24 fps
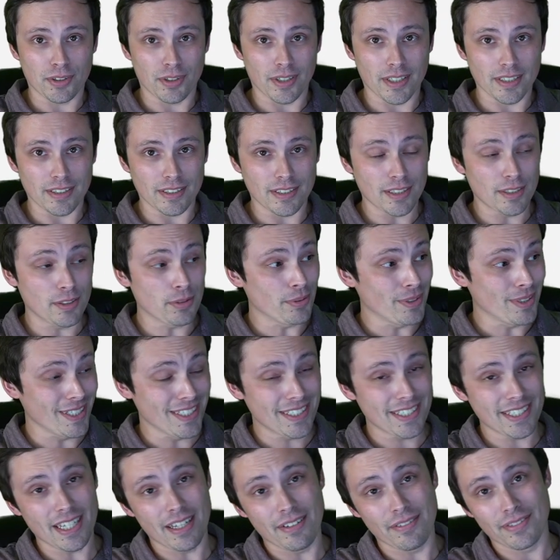trusty
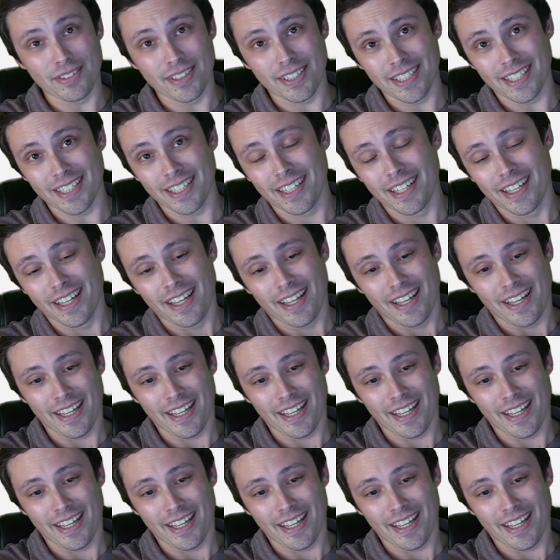2070